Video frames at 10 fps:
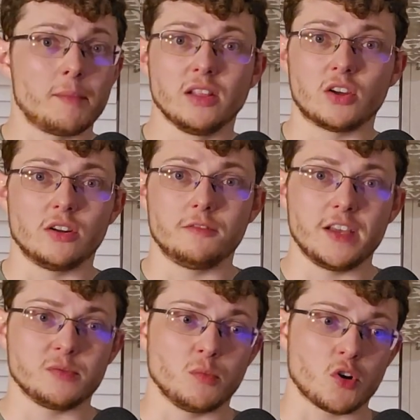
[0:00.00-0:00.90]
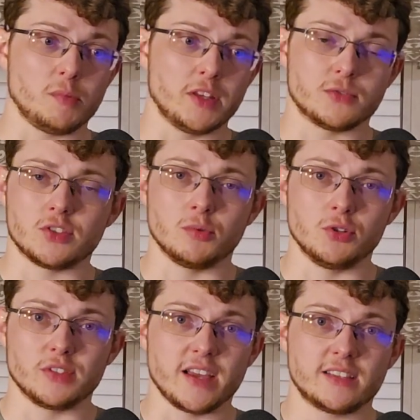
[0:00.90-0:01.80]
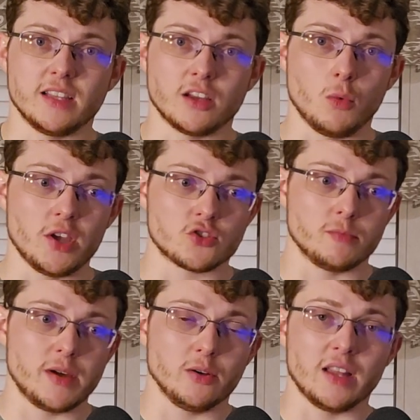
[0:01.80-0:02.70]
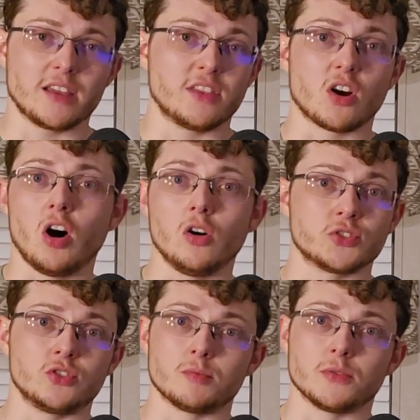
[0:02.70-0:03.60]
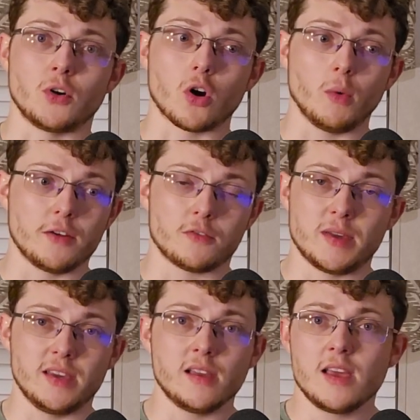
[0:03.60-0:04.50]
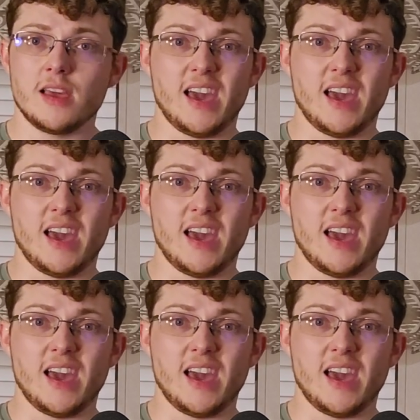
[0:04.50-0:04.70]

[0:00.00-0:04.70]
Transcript: I've been looking on Facebook Marketplace for someone who's like selling a Western belt, and like they're all super far away from me.